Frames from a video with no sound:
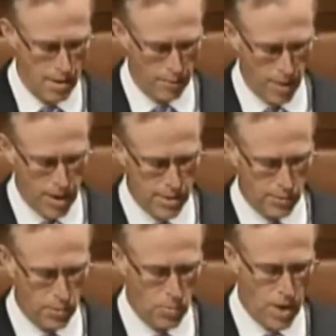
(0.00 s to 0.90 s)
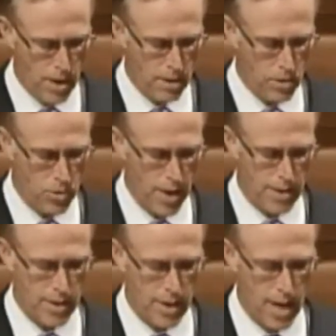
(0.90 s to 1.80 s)
funds for rail,
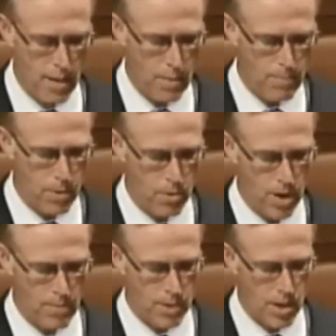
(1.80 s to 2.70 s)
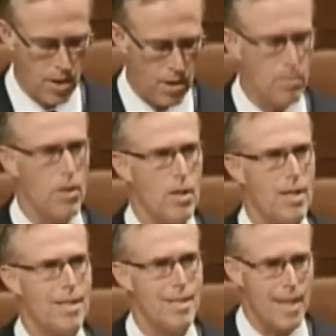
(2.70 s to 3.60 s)
transit, and highway programs that our
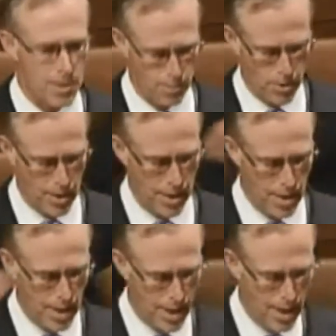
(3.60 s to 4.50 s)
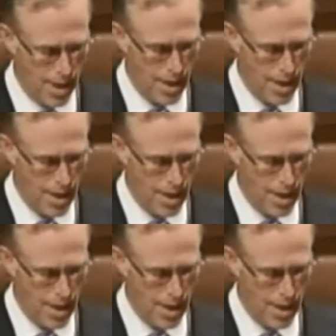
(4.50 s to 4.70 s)
communities desperately need.